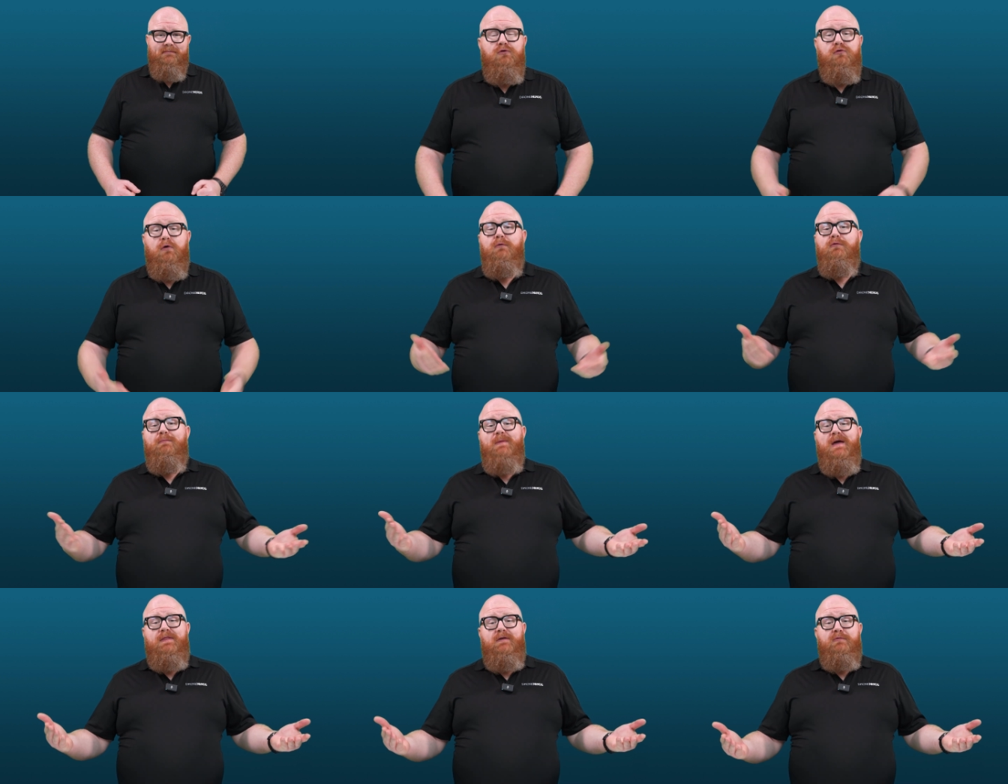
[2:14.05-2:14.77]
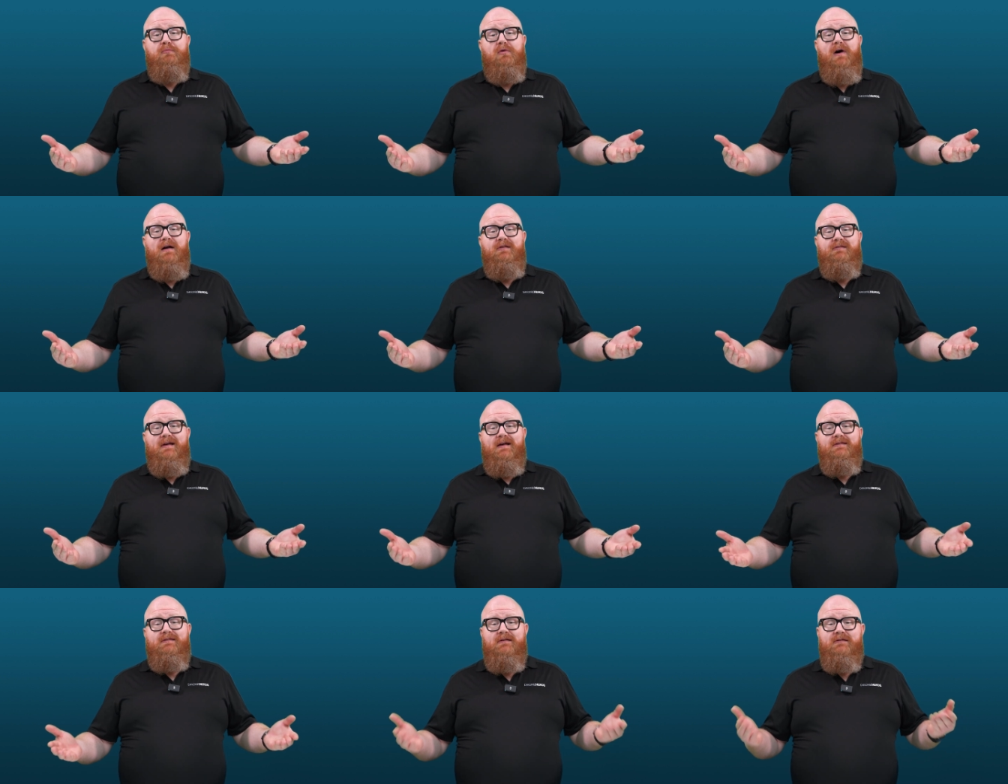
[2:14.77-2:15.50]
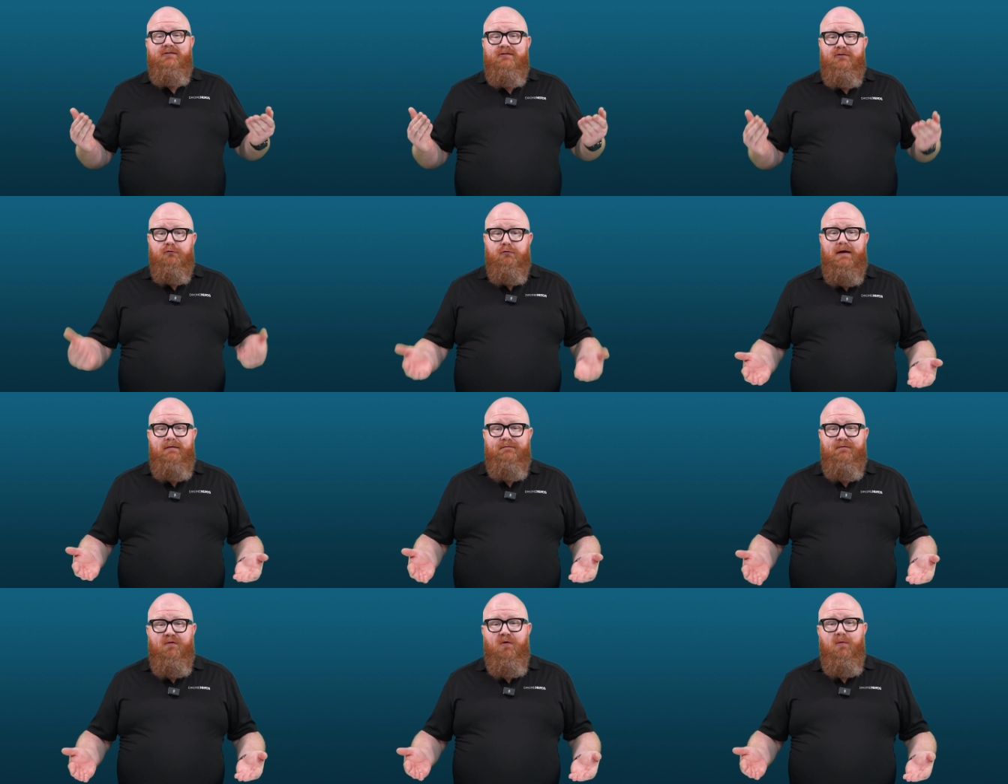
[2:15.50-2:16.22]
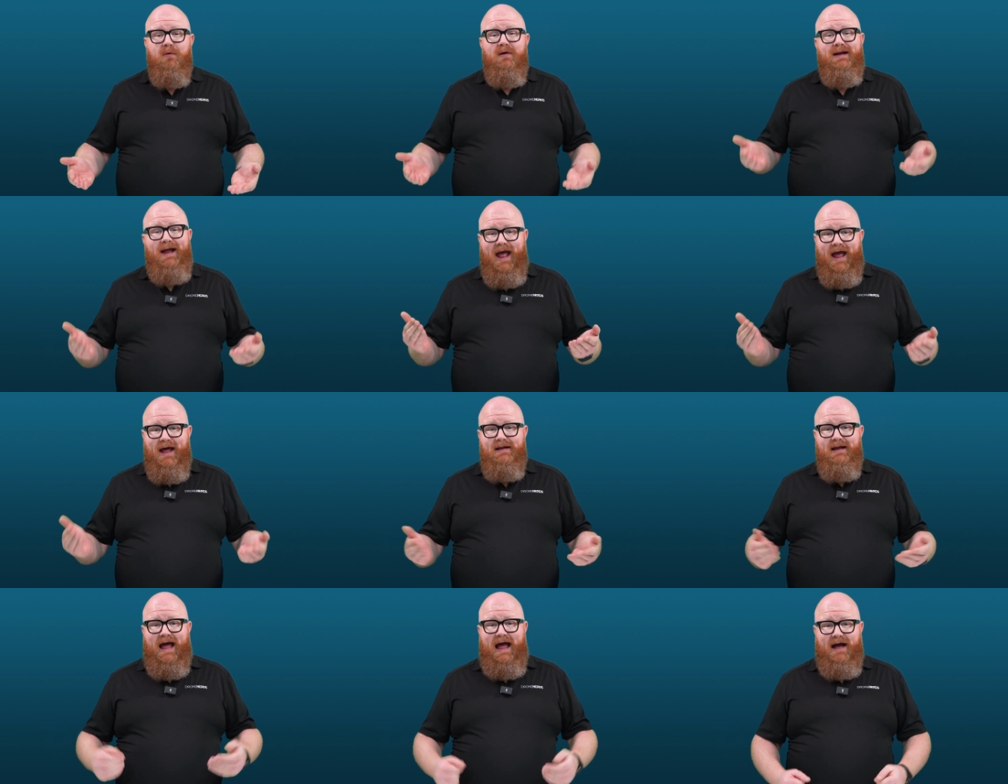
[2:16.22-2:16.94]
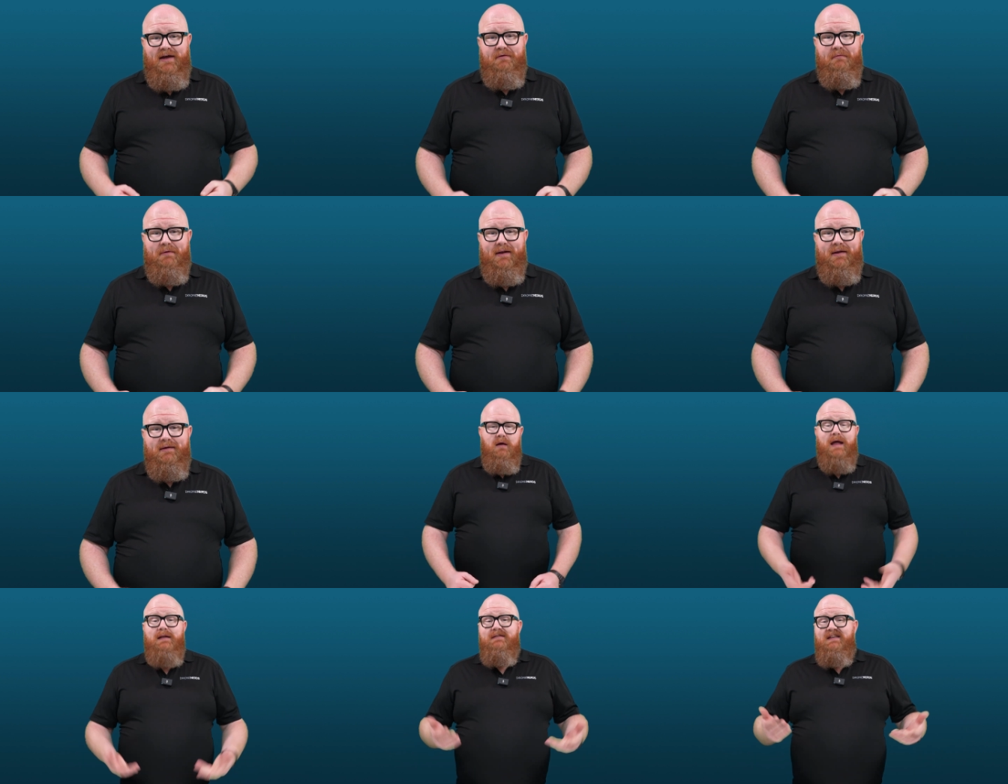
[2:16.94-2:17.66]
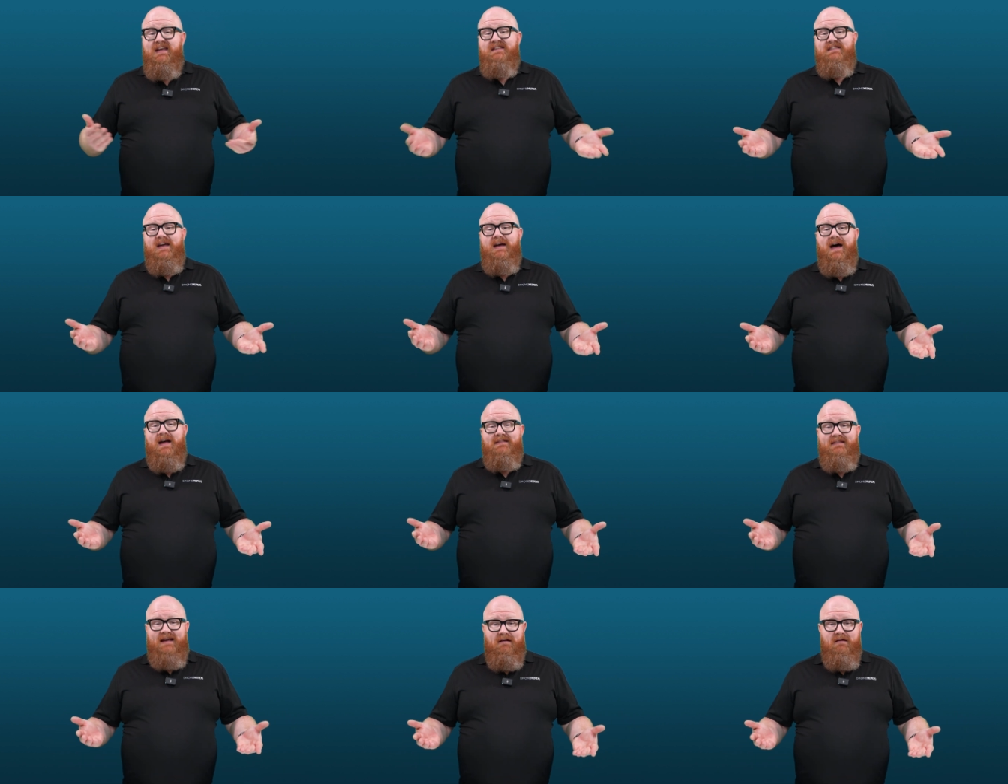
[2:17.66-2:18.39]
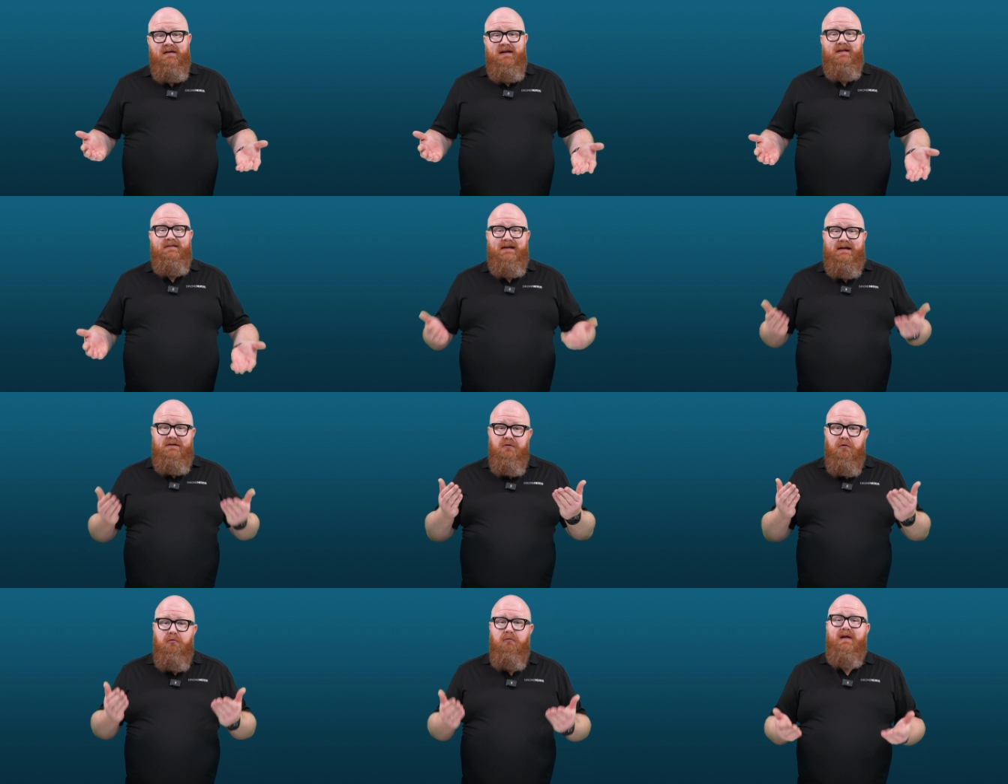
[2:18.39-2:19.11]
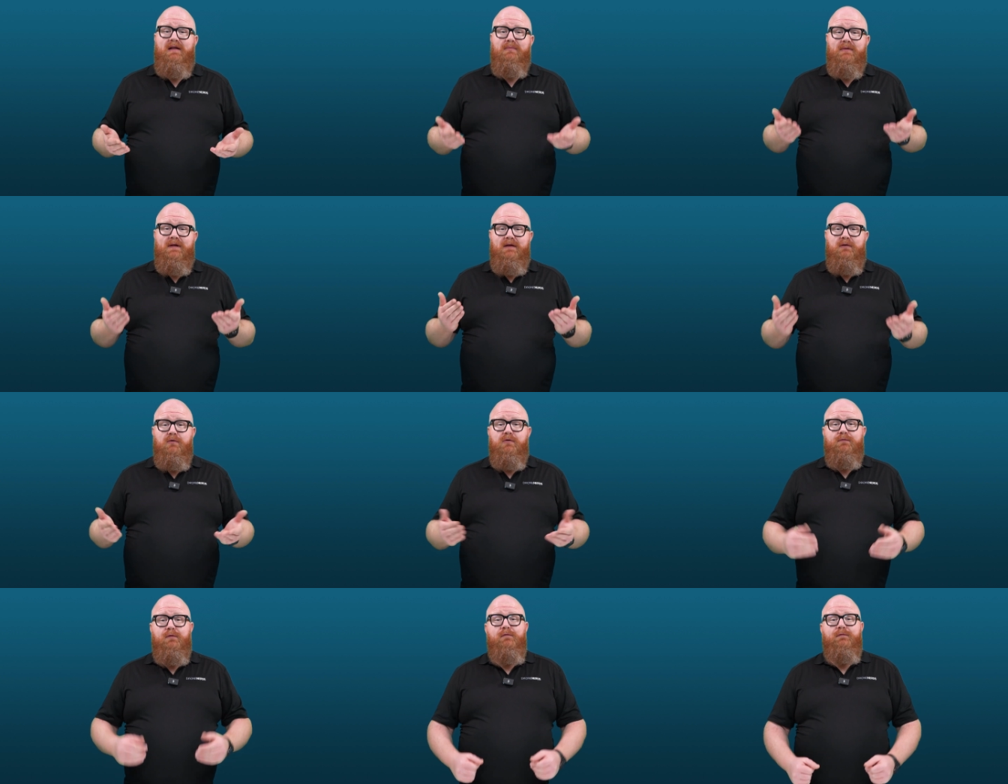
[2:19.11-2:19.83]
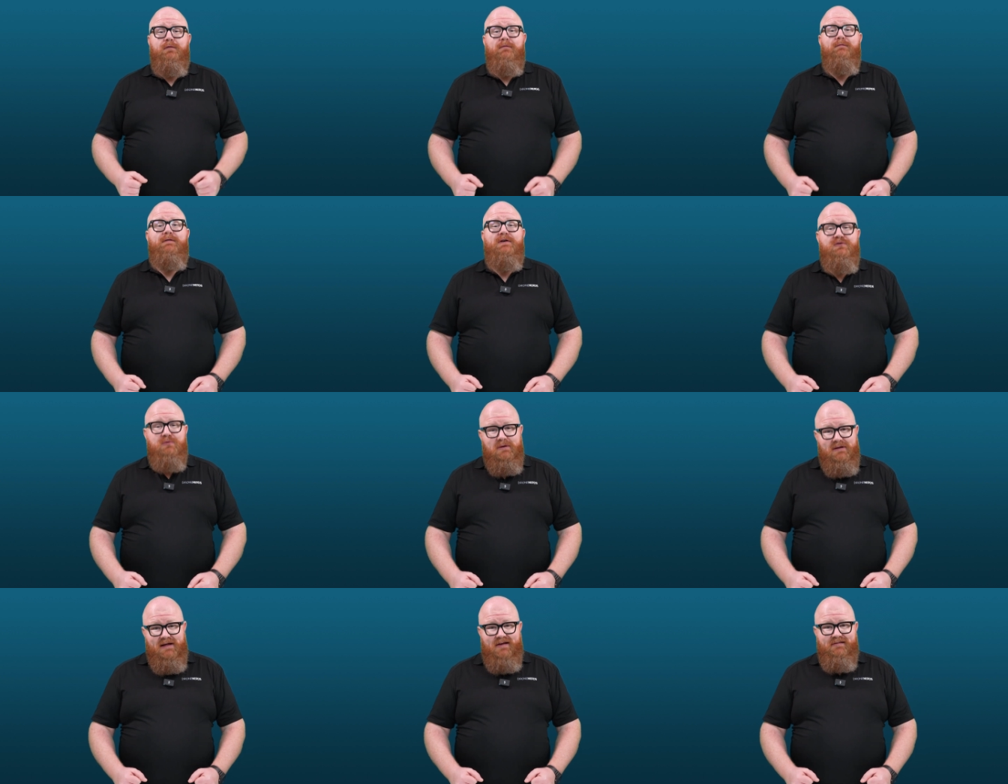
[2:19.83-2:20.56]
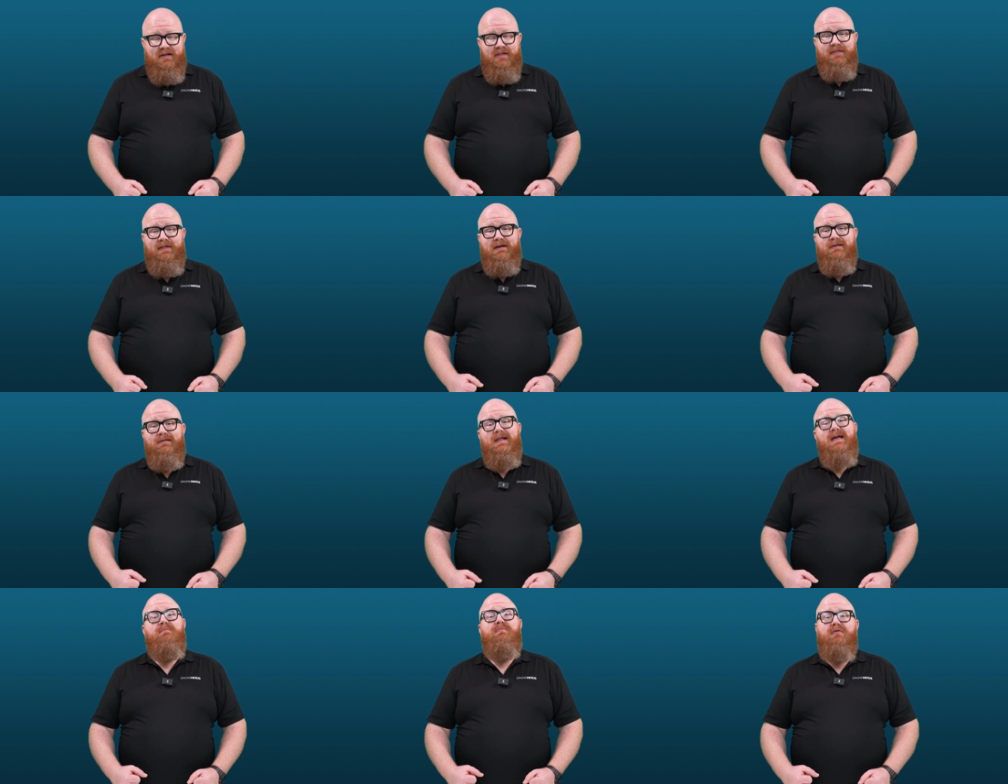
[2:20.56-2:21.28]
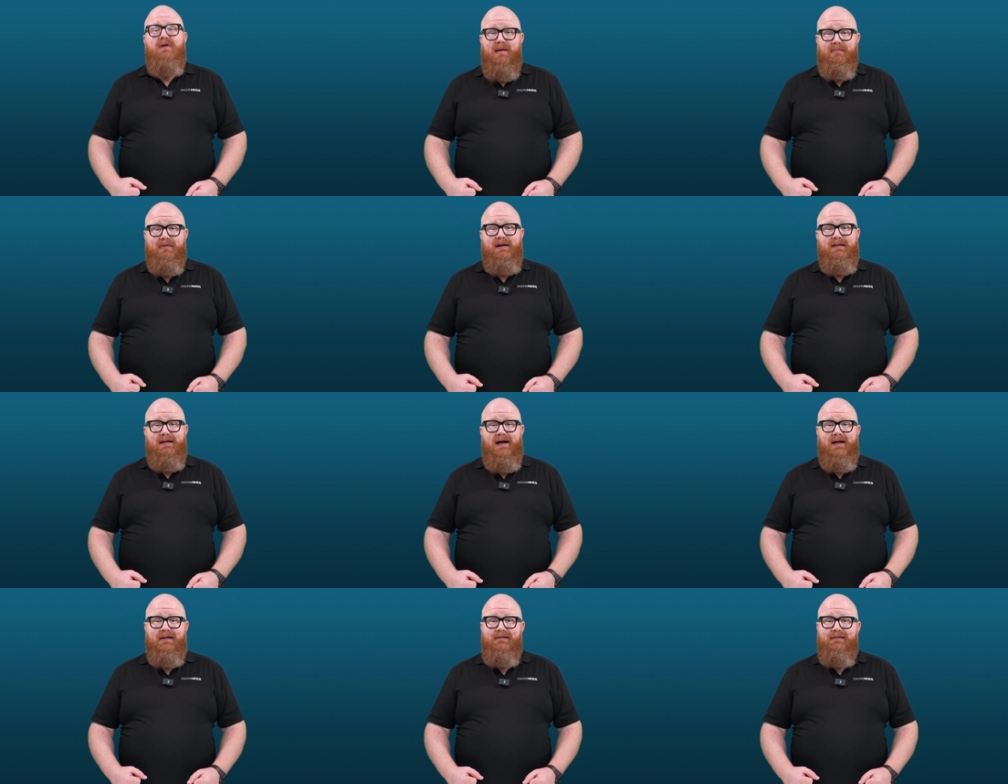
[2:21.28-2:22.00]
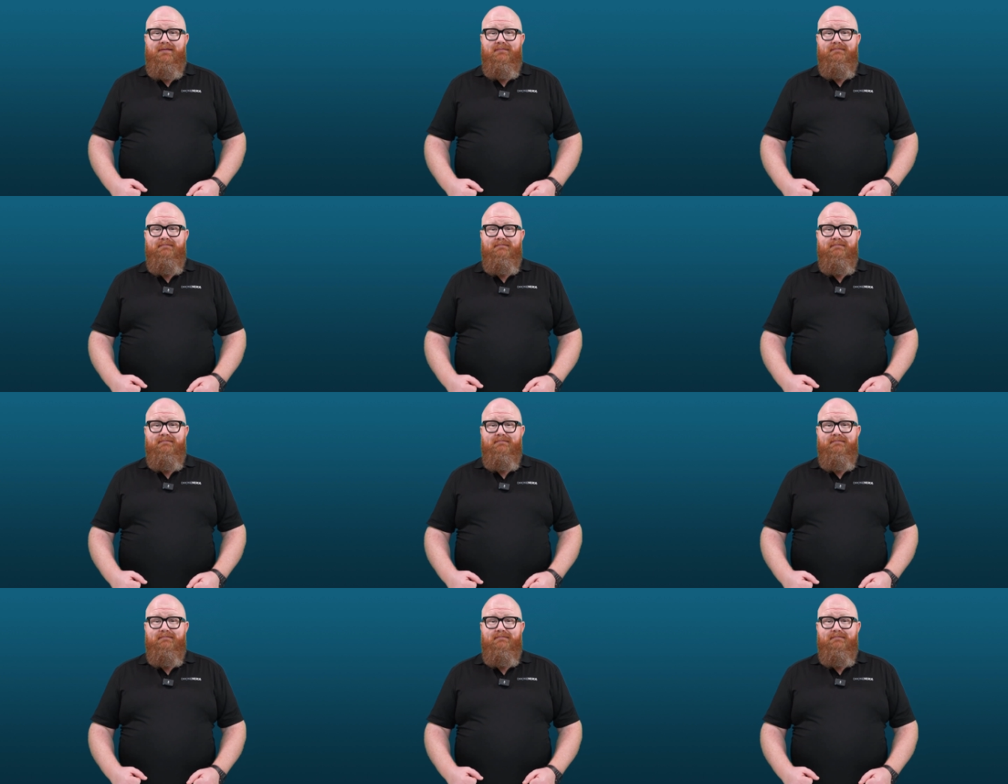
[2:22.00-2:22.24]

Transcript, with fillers: Drones make this process straightforward and accurate, and DJI Terra is incredibly useful for visualizing things like property lines.